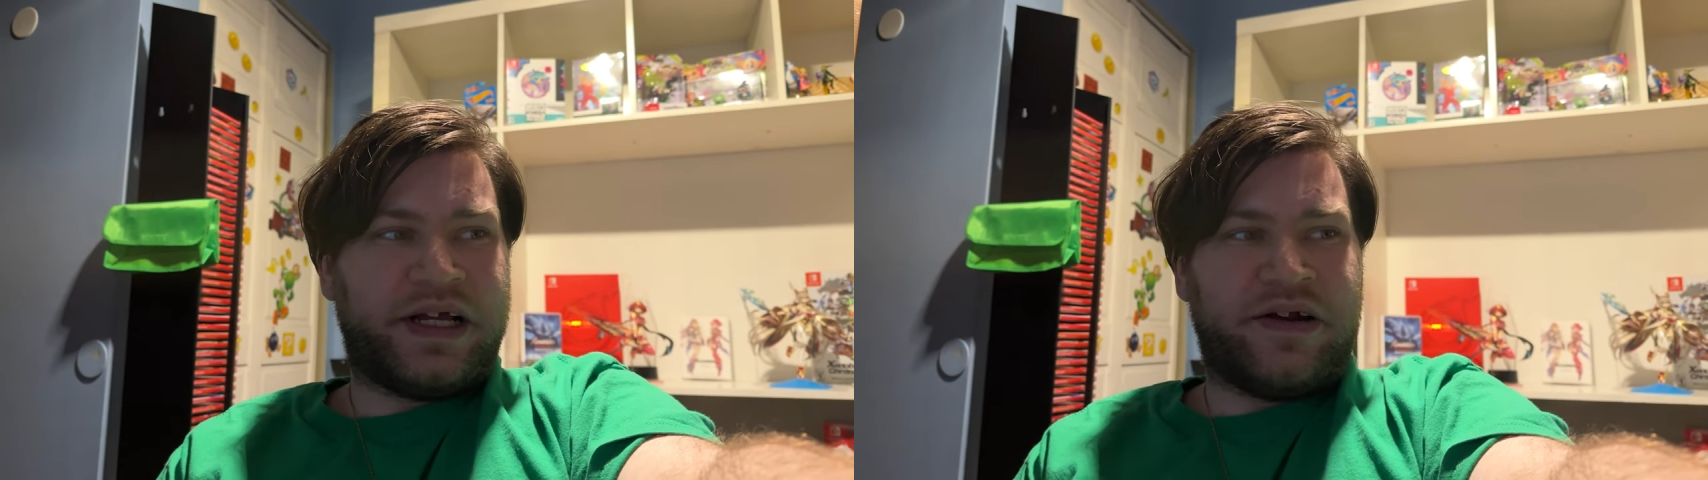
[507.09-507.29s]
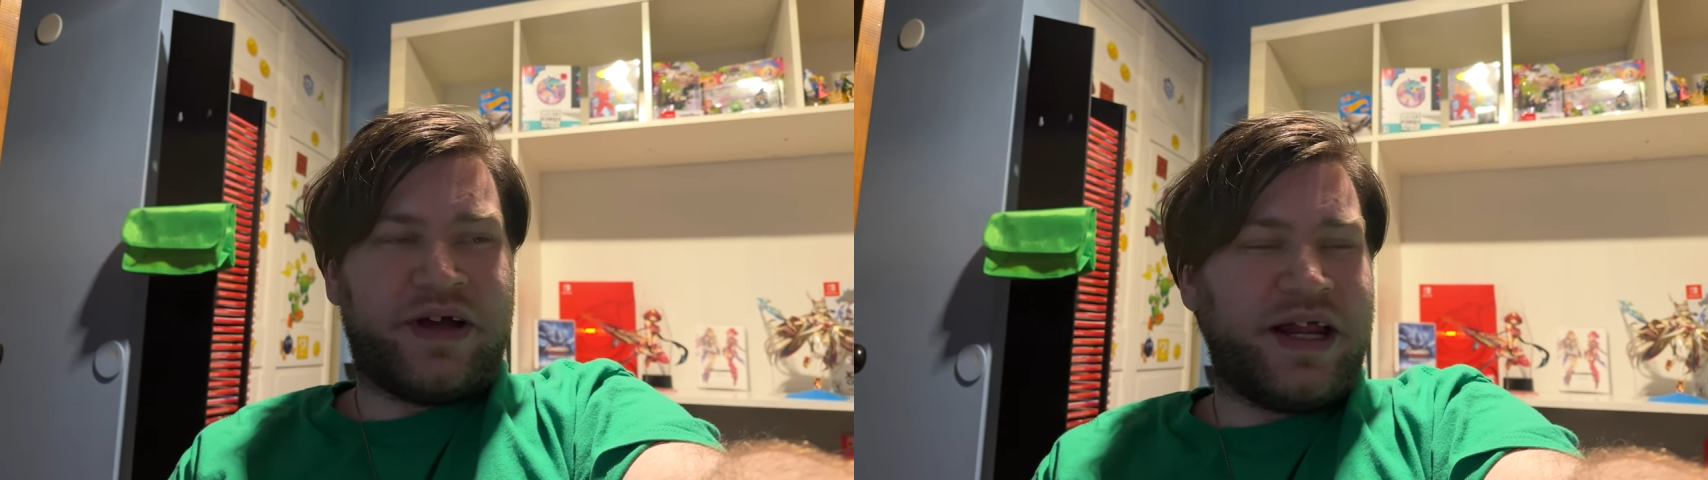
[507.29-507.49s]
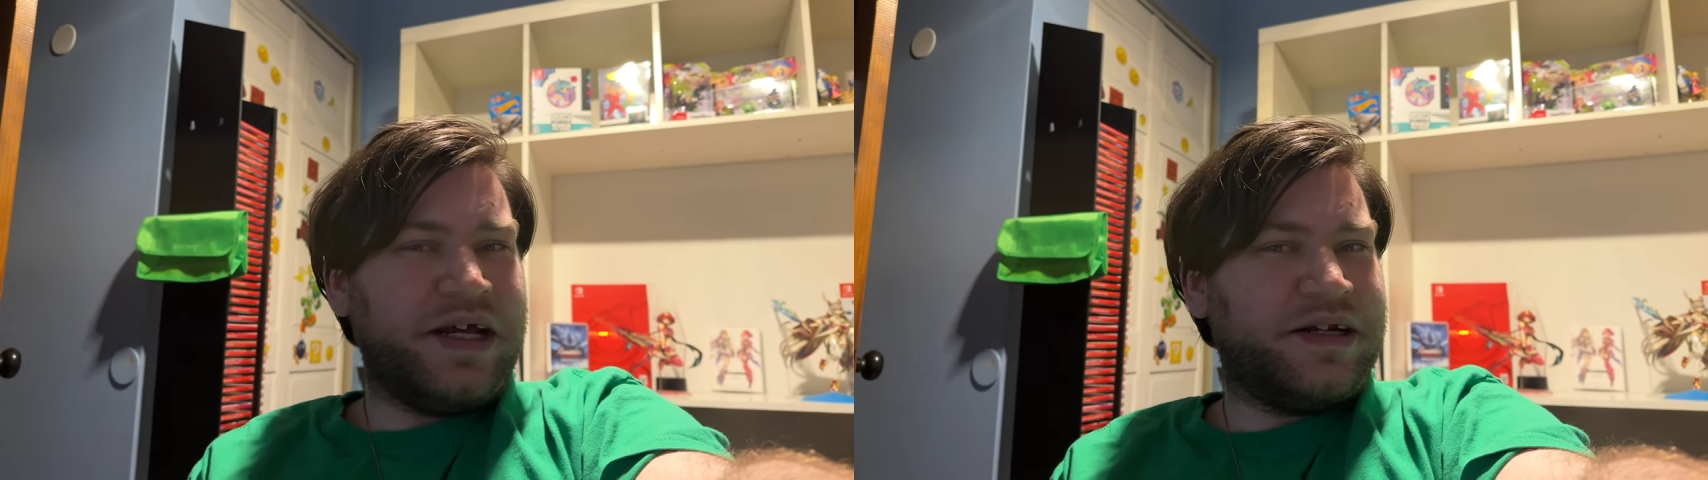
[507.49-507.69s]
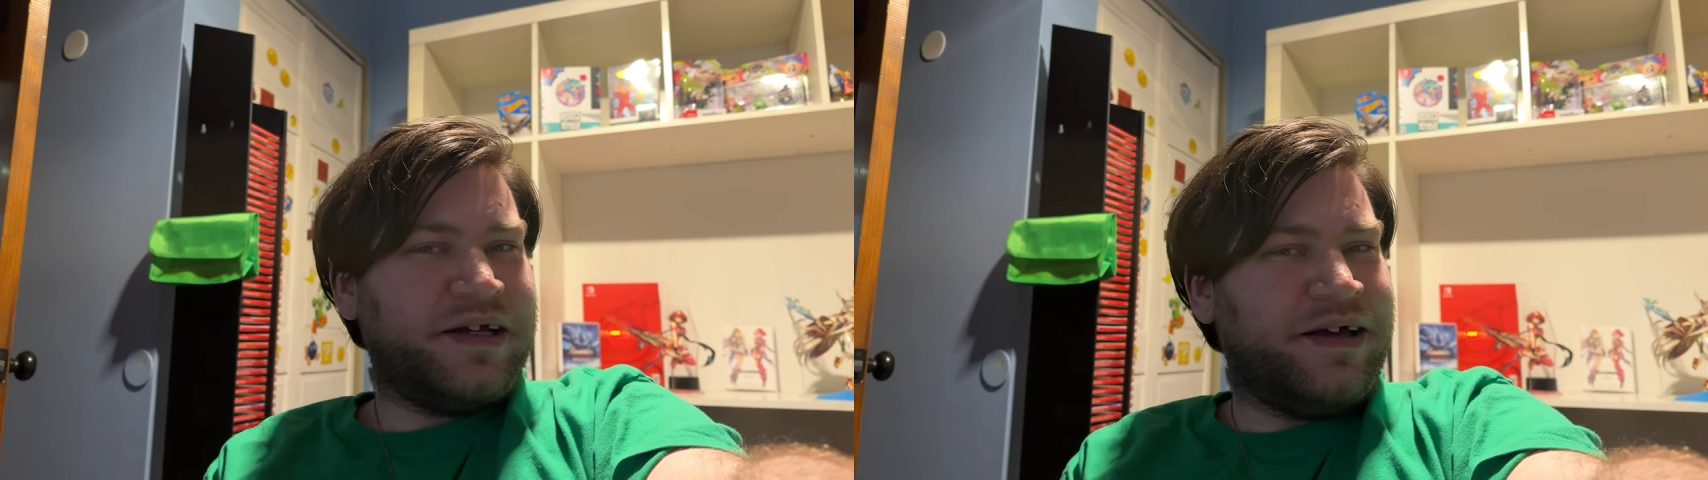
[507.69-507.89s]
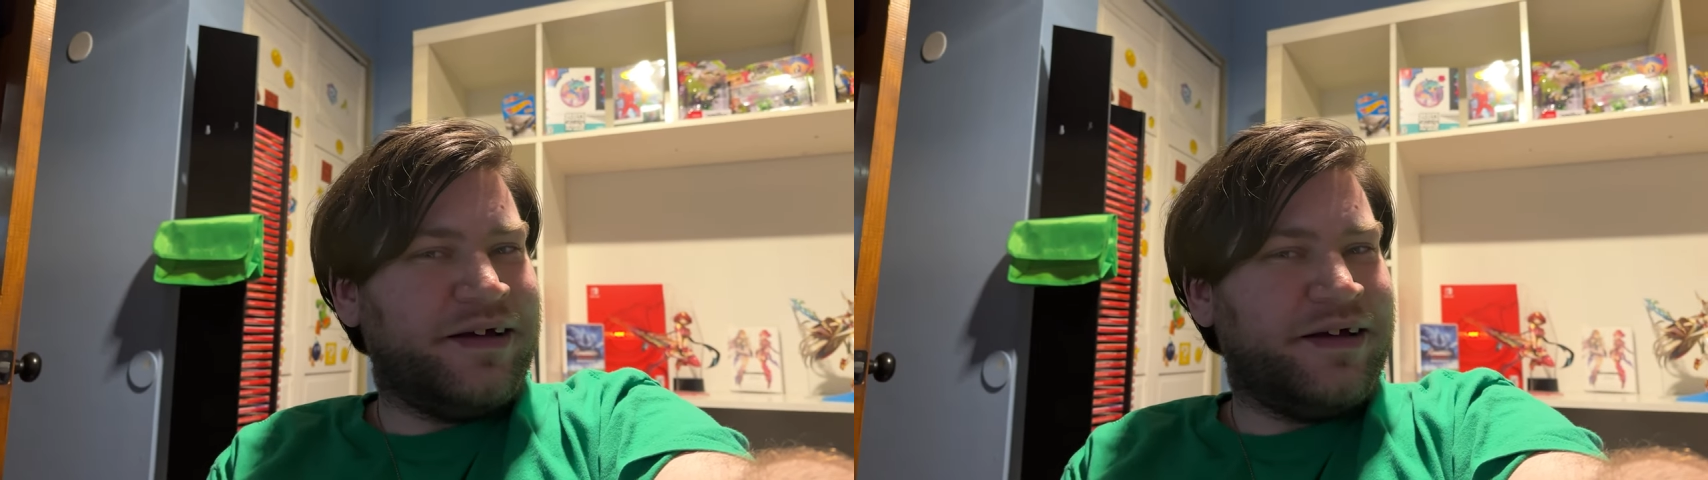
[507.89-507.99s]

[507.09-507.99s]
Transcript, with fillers: I don't get it.